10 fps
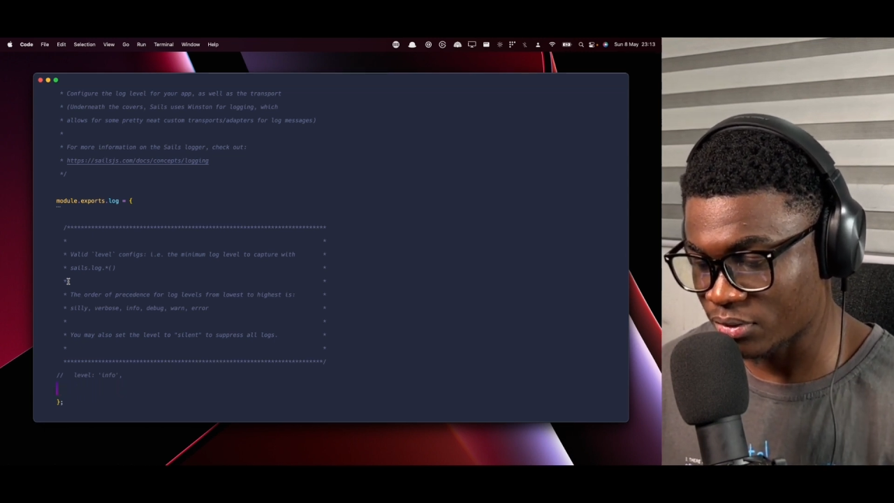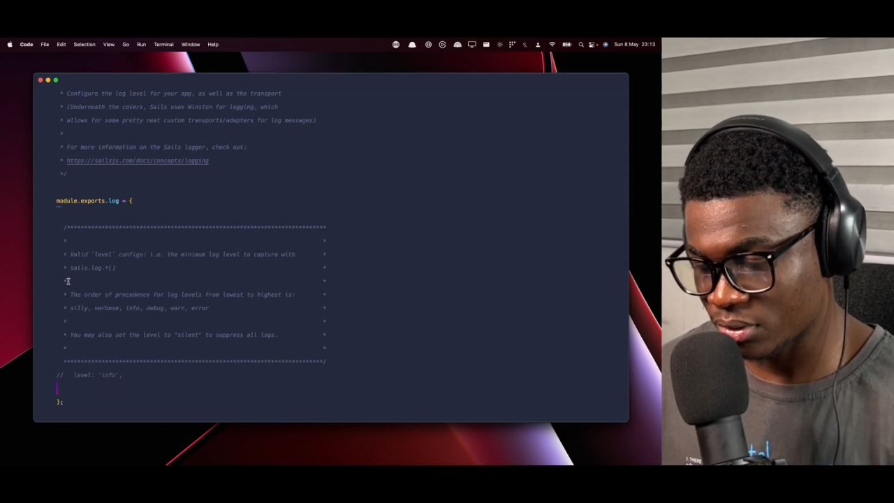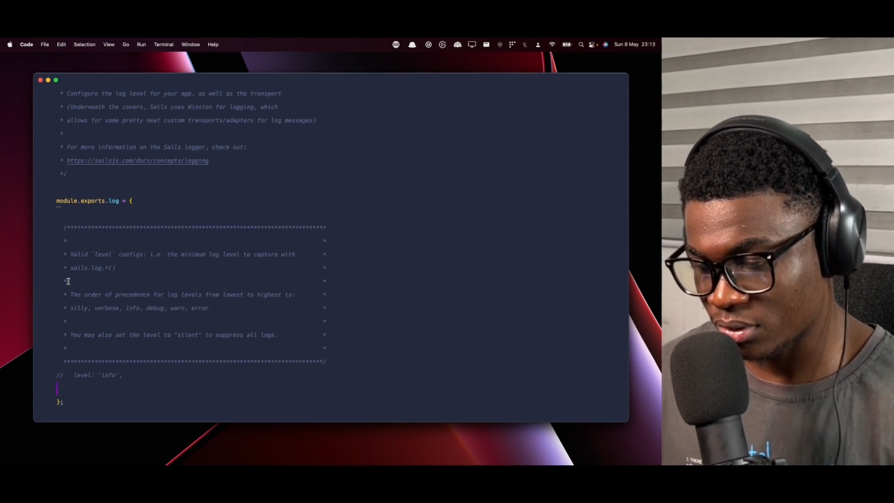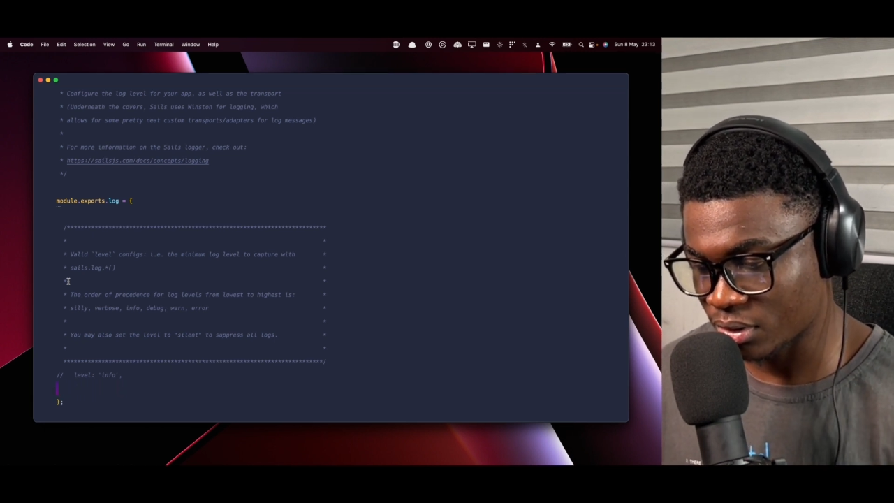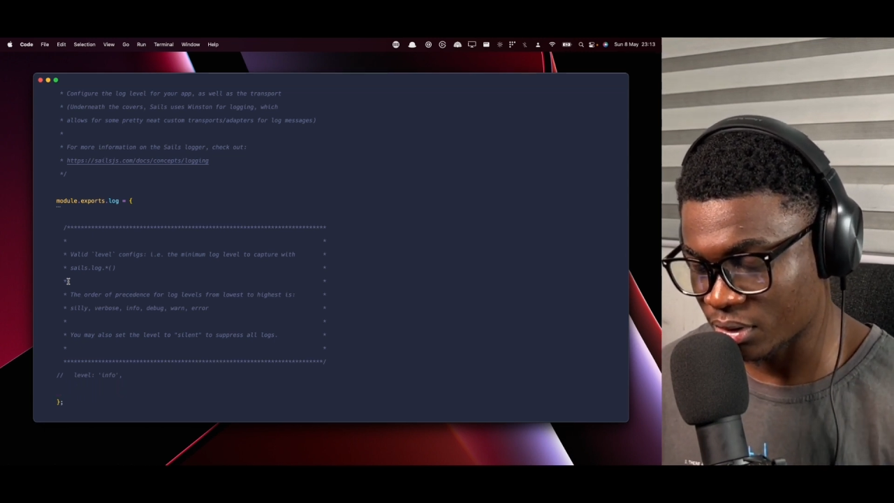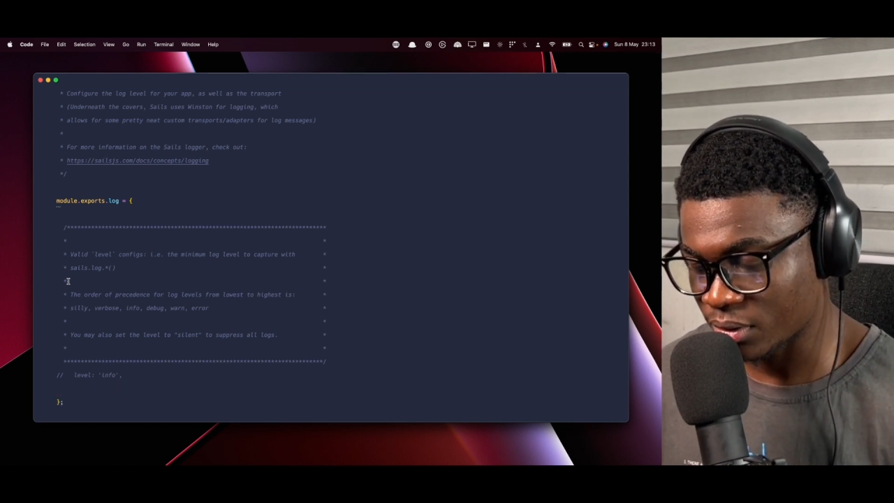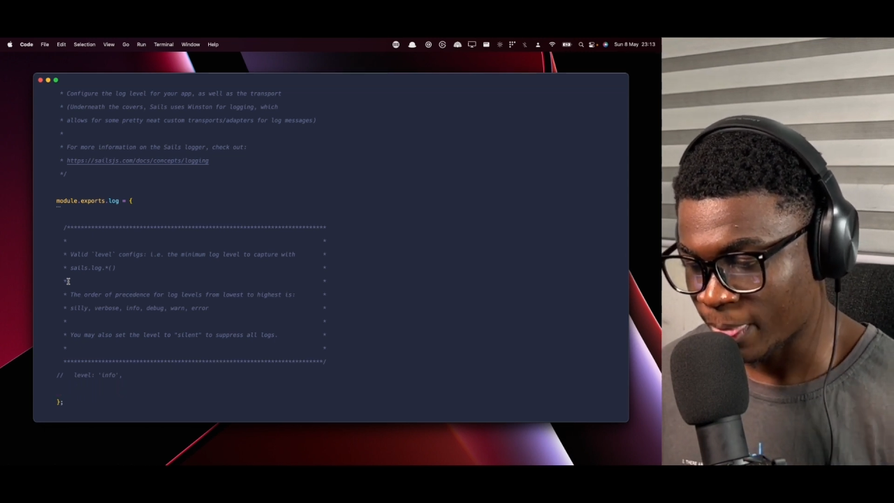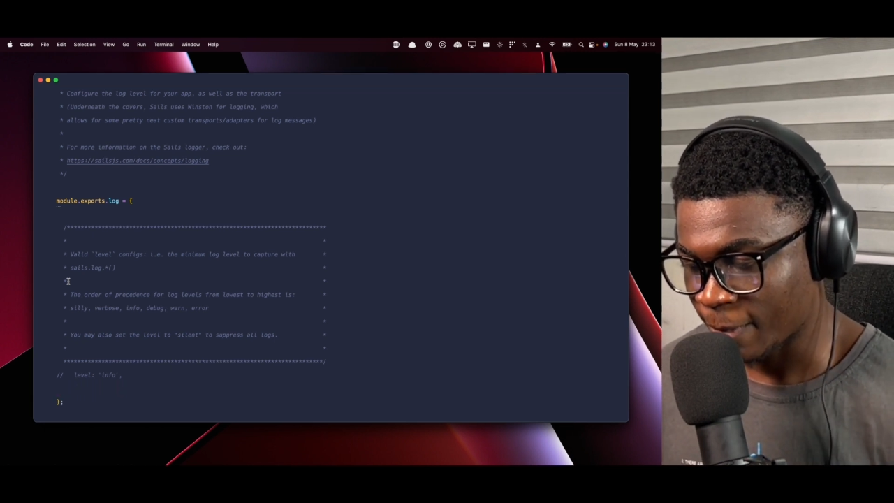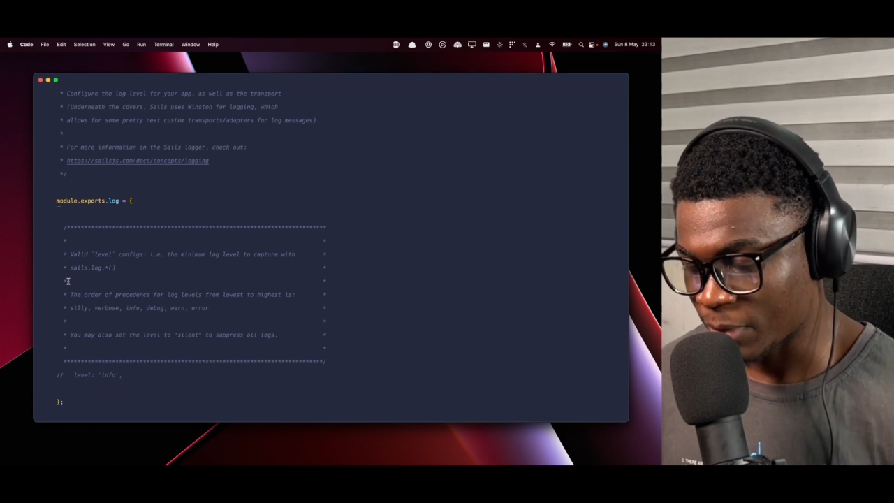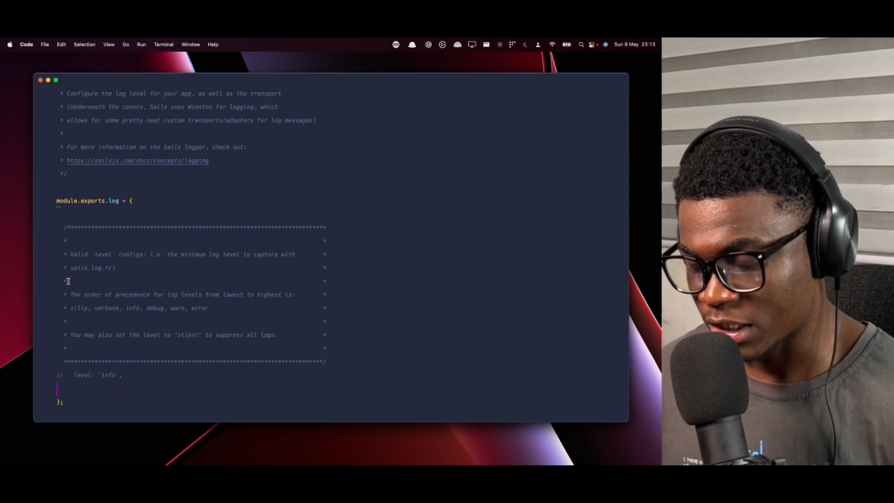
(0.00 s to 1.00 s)
logger
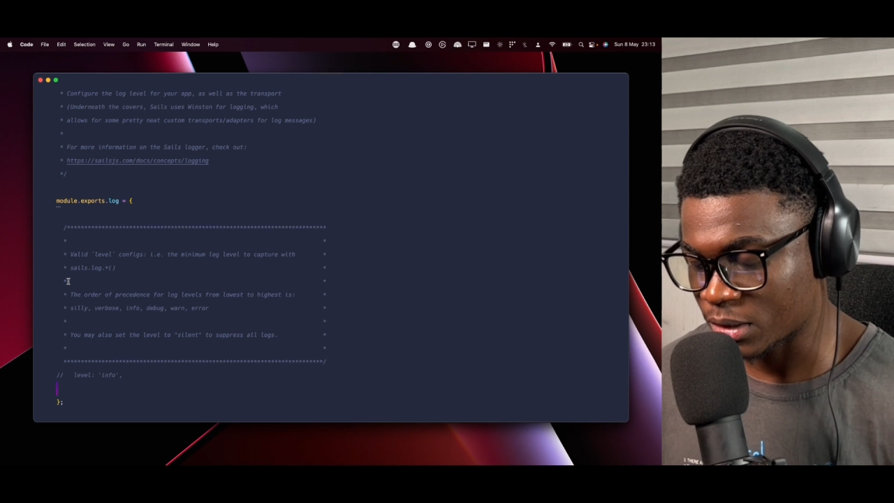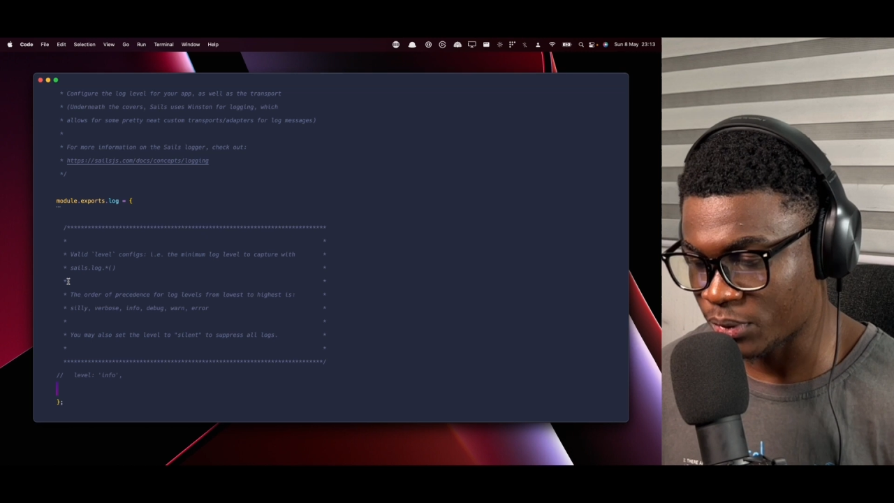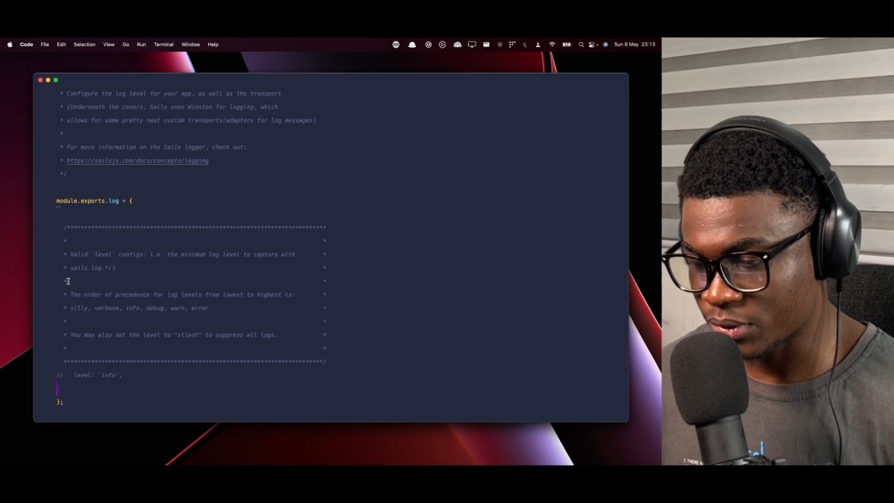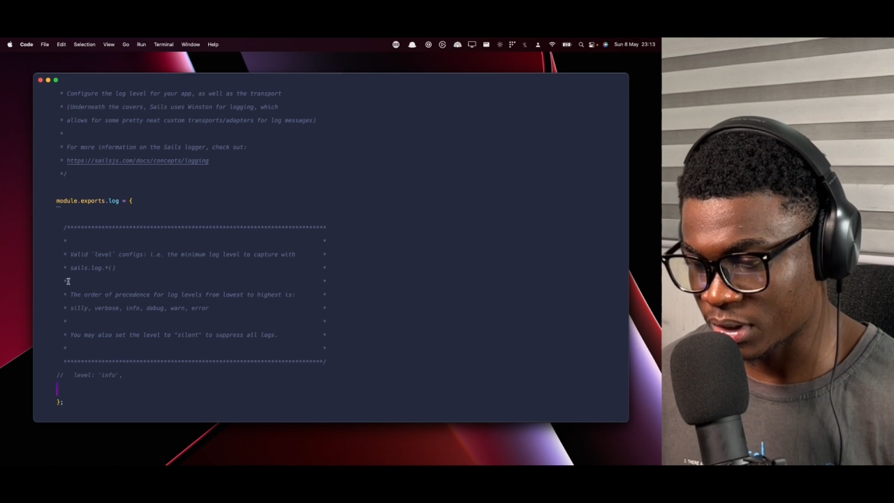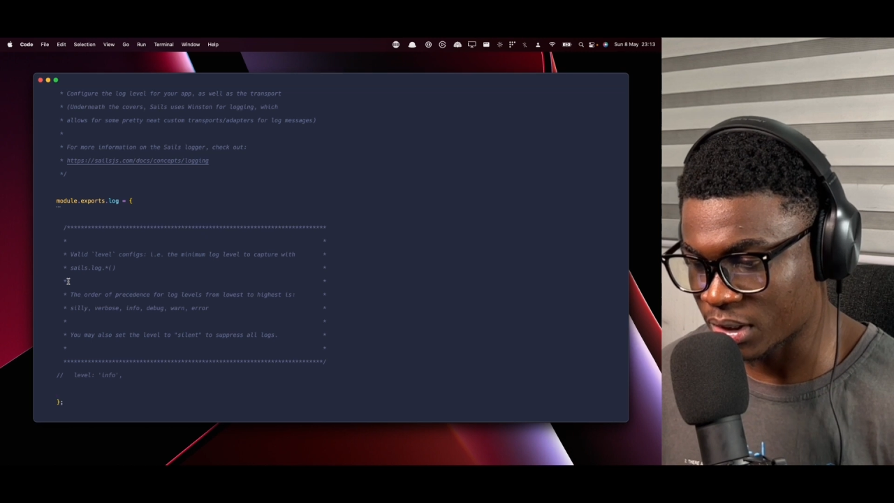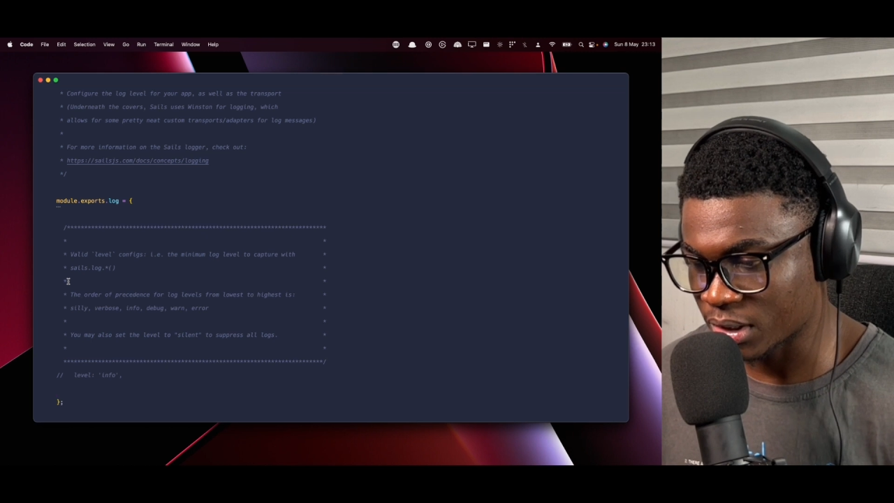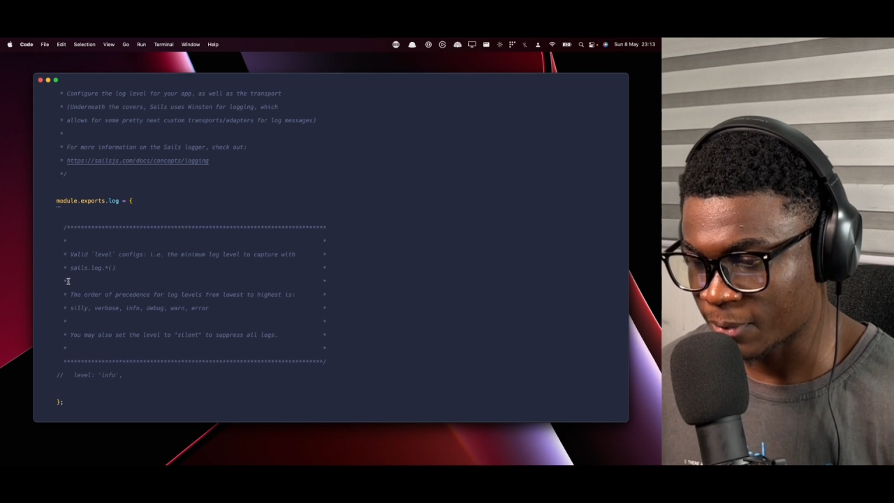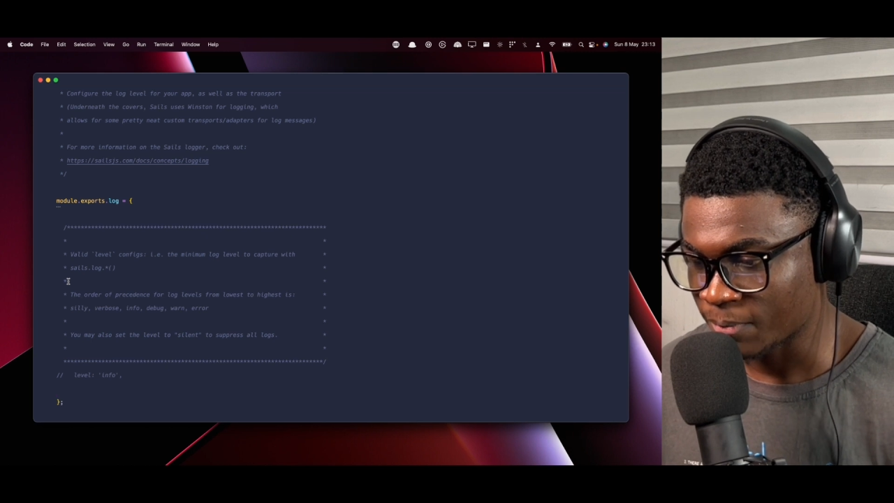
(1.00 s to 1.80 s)
exposes